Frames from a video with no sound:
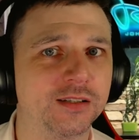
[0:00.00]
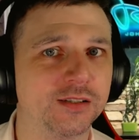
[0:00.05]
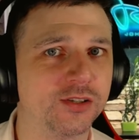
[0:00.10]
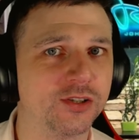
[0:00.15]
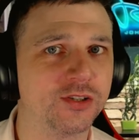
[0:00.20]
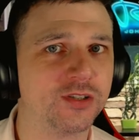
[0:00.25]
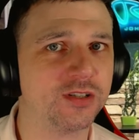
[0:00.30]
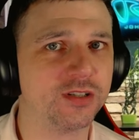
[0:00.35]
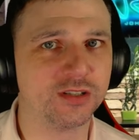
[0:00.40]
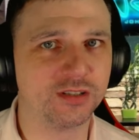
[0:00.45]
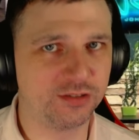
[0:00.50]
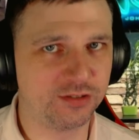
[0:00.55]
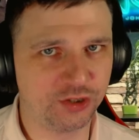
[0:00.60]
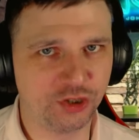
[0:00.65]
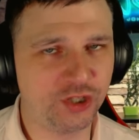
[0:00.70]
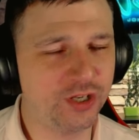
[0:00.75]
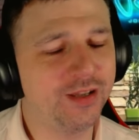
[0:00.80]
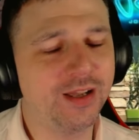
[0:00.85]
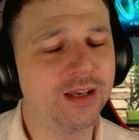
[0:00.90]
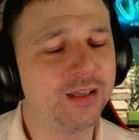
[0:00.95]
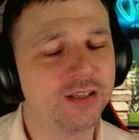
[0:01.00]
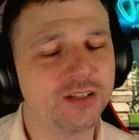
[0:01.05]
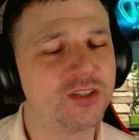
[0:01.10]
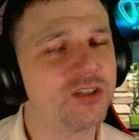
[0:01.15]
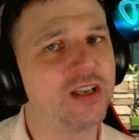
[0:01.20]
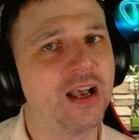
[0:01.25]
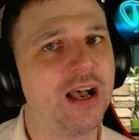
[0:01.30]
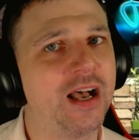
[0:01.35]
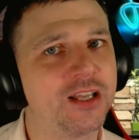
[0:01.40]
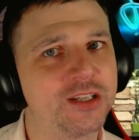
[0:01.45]
Because shit like this is
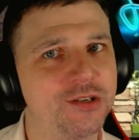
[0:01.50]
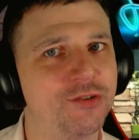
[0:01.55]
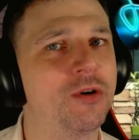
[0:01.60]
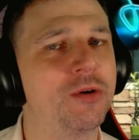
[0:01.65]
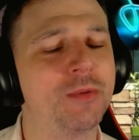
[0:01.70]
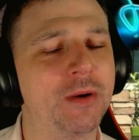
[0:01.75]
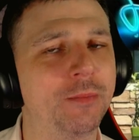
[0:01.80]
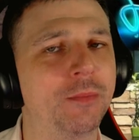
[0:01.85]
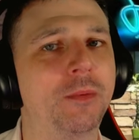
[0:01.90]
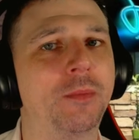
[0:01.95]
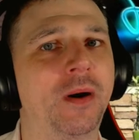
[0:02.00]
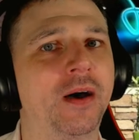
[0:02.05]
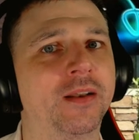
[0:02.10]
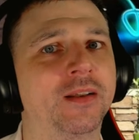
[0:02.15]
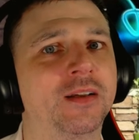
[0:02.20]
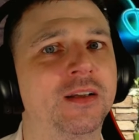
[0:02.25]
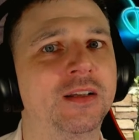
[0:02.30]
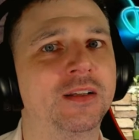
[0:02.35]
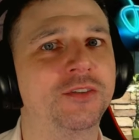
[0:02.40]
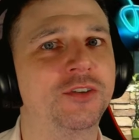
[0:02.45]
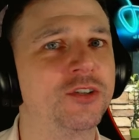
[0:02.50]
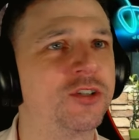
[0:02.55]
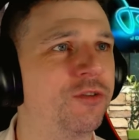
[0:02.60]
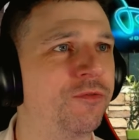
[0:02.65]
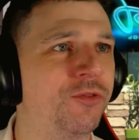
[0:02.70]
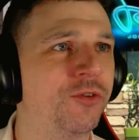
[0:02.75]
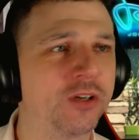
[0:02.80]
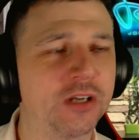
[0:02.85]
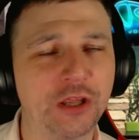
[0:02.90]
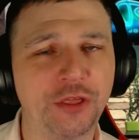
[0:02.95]
hard to remember, man. This is
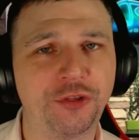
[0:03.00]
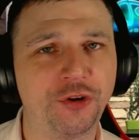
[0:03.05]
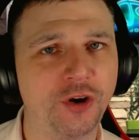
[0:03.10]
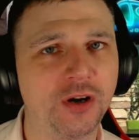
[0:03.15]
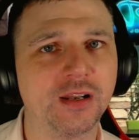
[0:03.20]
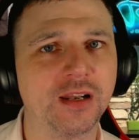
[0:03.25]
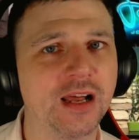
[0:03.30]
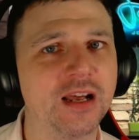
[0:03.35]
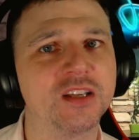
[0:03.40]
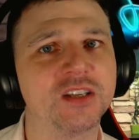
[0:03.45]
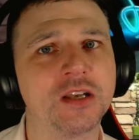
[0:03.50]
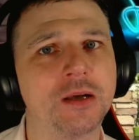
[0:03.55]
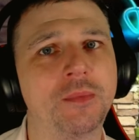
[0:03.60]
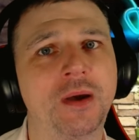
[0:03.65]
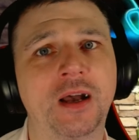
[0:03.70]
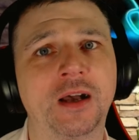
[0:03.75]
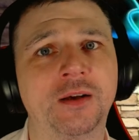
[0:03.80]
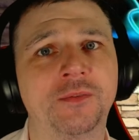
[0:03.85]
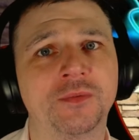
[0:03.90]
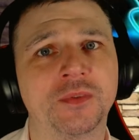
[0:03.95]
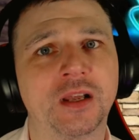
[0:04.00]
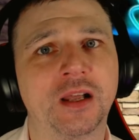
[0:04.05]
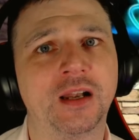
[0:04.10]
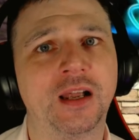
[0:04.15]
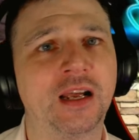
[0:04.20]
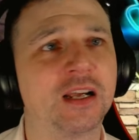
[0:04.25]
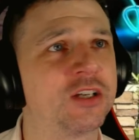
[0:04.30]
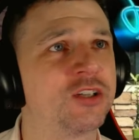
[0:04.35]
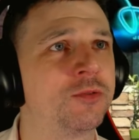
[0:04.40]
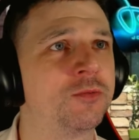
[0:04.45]
fucking throwing letters at me
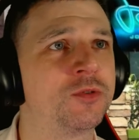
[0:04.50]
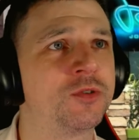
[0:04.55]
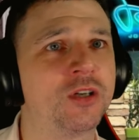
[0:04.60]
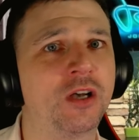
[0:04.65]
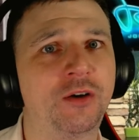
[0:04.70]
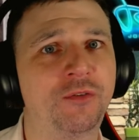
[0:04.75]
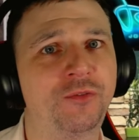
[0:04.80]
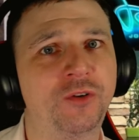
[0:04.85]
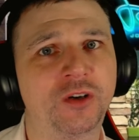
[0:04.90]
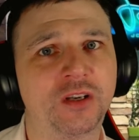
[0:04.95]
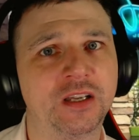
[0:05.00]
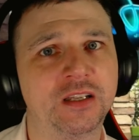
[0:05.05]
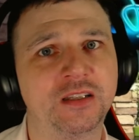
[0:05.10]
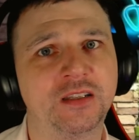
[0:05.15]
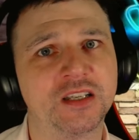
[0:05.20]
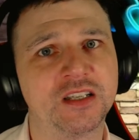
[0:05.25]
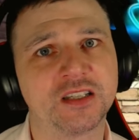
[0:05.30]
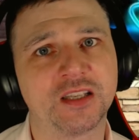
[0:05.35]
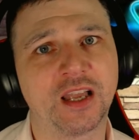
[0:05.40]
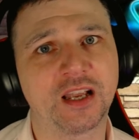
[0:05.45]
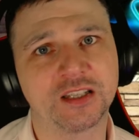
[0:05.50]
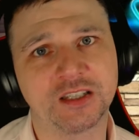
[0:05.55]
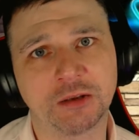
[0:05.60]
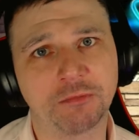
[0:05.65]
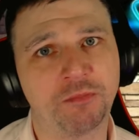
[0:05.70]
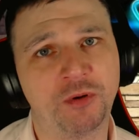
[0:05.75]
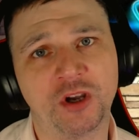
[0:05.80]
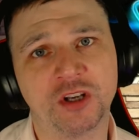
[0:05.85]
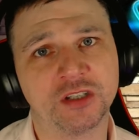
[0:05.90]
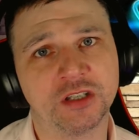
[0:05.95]
like some sort of fucking dyslexic
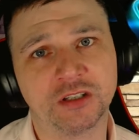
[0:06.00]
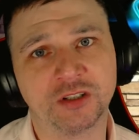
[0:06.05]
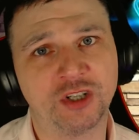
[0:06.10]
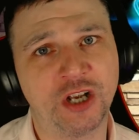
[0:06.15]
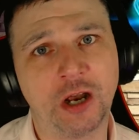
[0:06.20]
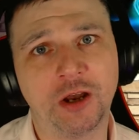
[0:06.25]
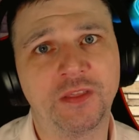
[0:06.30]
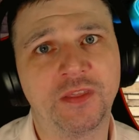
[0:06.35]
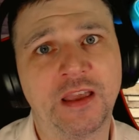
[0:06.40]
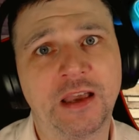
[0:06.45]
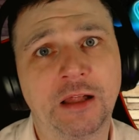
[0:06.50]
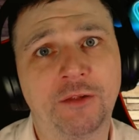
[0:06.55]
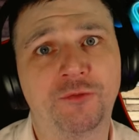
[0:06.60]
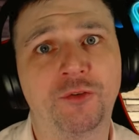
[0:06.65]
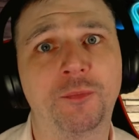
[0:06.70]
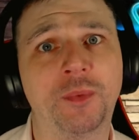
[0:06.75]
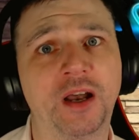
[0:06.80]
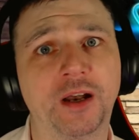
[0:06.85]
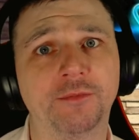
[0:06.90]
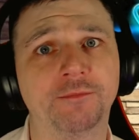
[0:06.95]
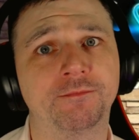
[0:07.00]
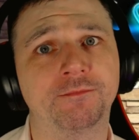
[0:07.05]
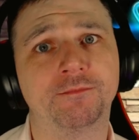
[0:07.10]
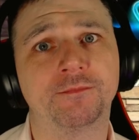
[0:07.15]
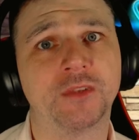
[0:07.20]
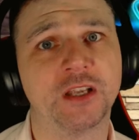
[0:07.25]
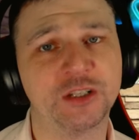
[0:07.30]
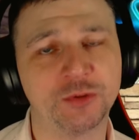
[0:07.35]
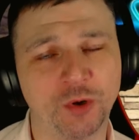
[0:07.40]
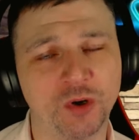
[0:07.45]
person chatting the alphabet
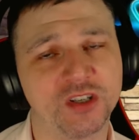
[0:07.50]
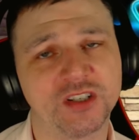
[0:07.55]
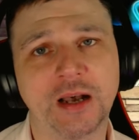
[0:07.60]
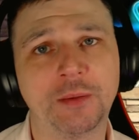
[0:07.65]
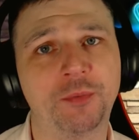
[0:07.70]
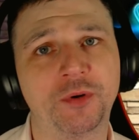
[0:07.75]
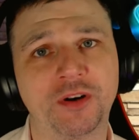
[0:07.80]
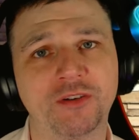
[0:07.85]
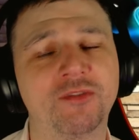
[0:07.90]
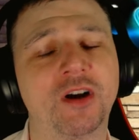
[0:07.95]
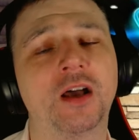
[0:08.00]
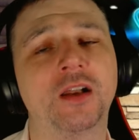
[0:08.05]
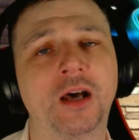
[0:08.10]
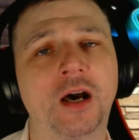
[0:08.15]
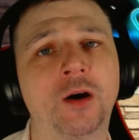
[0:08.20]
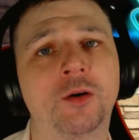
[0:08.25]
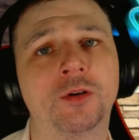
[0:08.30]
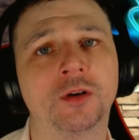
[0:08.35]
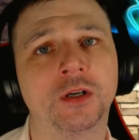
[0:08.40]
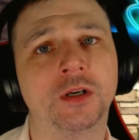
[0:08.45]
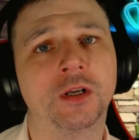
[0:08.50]
is what's happening right now.